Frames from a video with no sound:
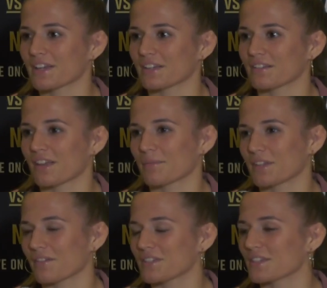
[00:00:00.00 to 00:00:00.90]
And I mean,
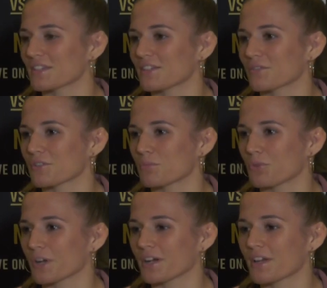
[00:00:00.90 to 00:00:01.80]
obviously it's a different
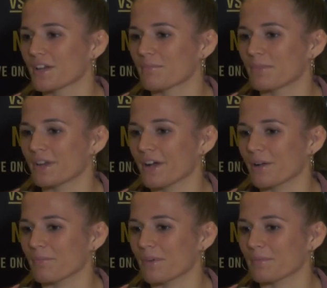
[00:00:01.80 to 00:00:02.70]
sport, but
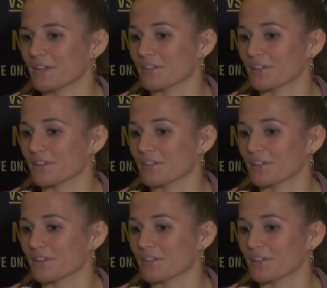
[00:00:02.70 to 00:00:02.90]
I mean,